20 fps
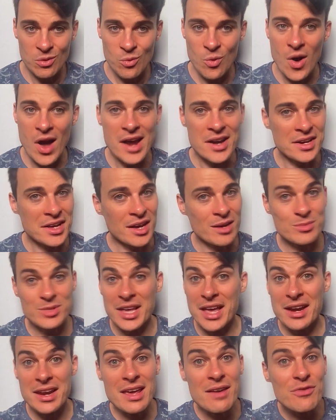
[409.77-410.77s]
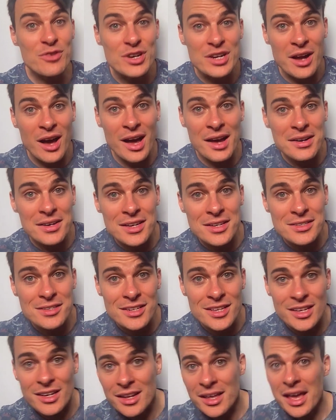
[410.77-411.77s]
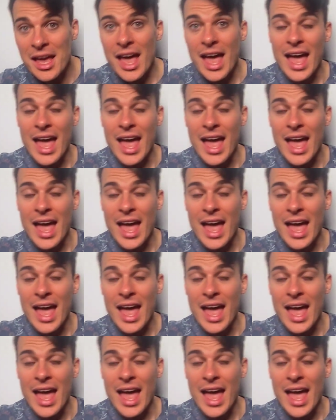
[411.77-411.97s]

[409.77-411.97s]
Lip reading: wine comes out every night, doesn't it?